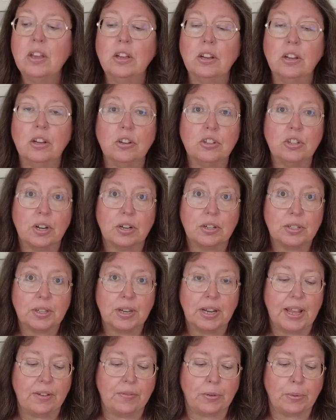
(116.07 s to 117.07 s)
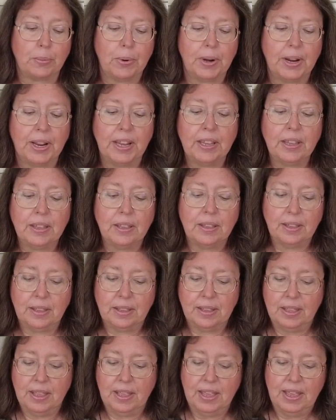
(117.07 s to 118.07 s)
Your jar is going to have a ring,
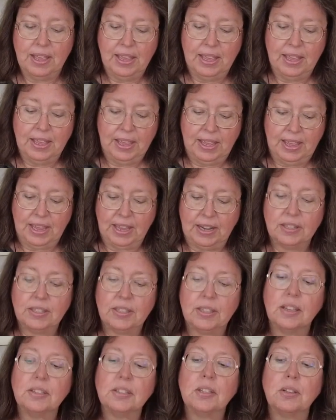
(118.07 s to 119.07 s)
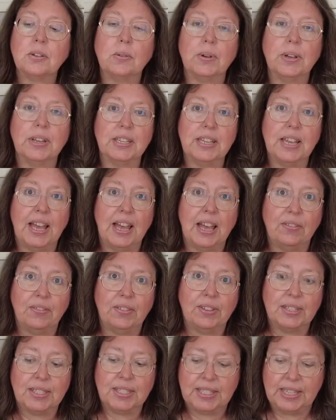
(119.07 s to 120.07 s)
and it's also going to have
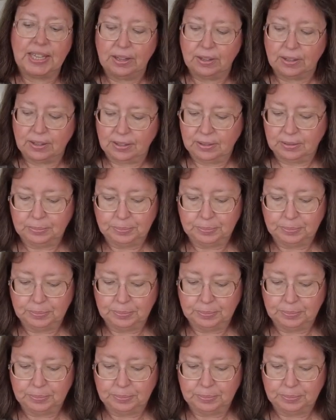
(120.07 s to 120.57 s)
a seal.